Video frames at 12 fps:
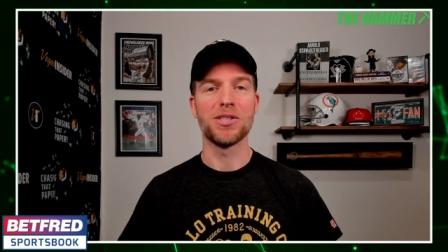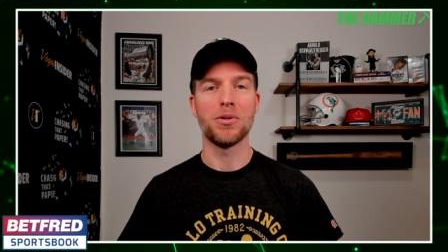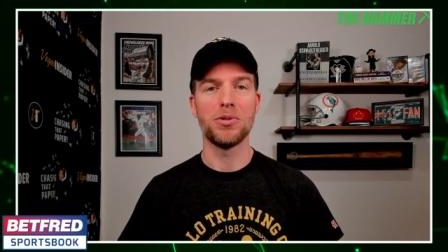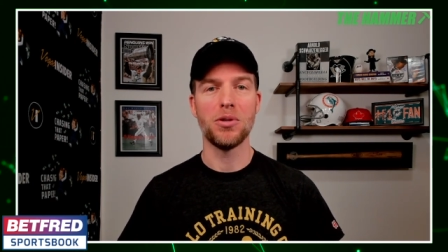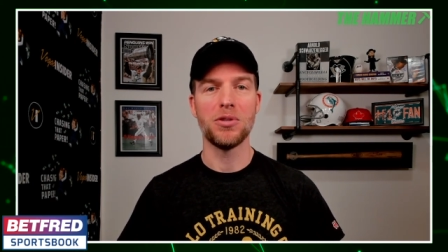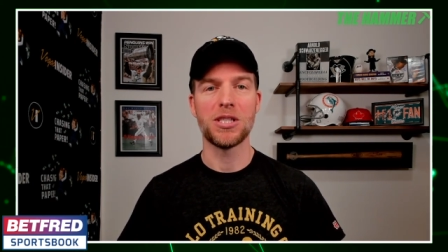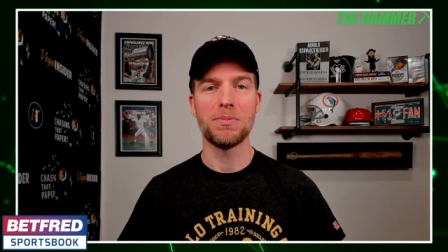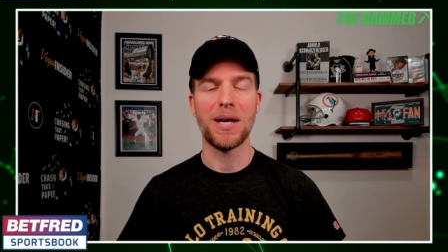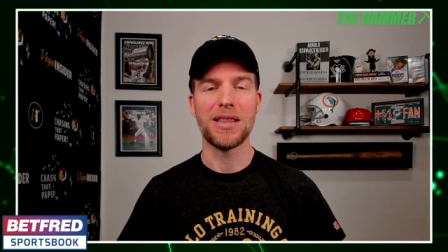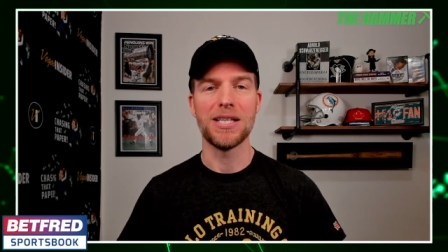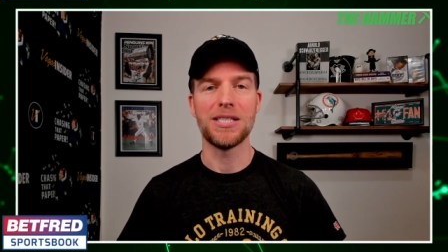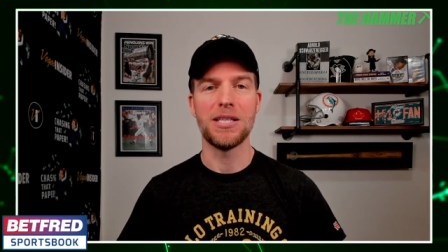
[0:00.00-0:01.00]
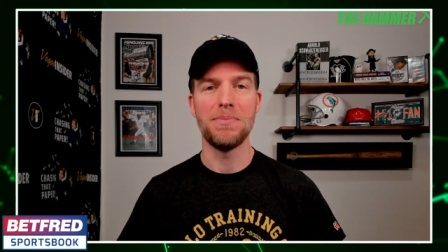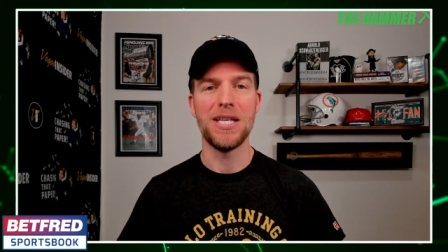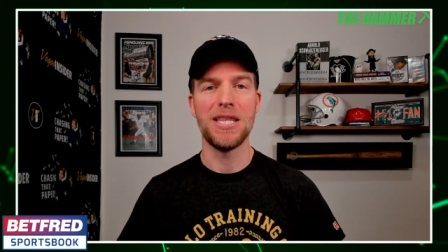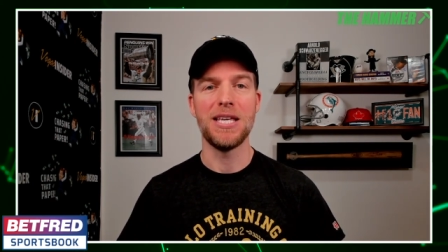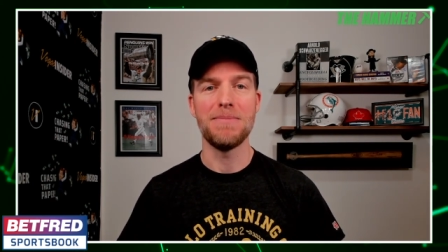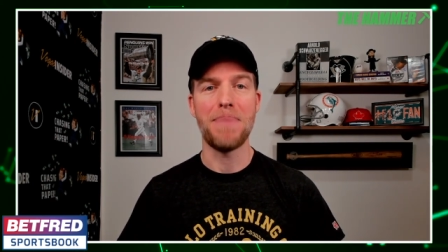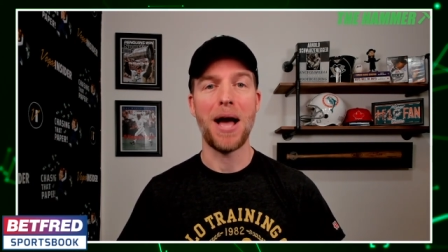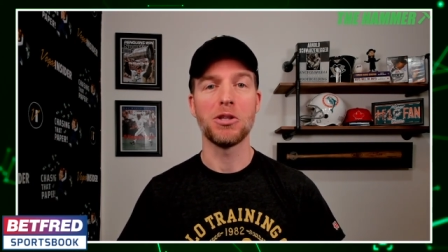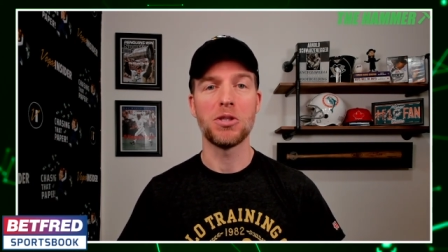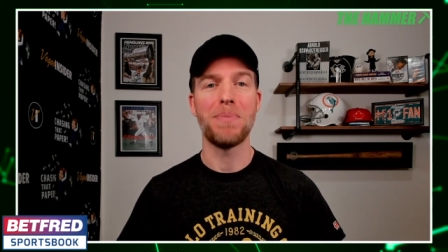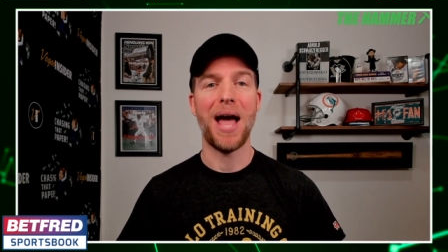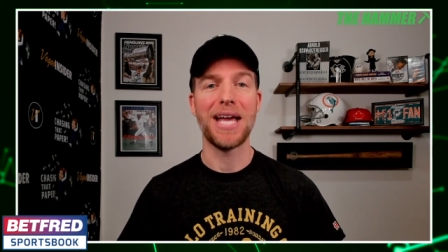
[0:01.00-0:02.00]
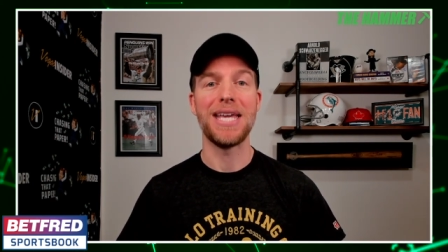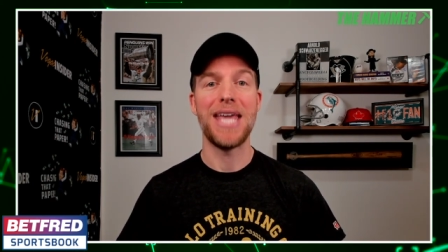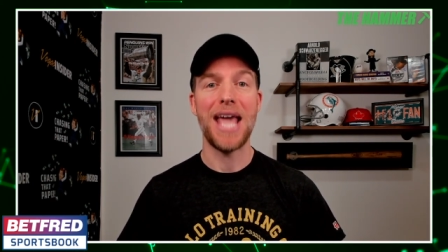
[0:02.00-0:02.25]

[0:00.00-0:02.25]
So don't expect this to be the bounce back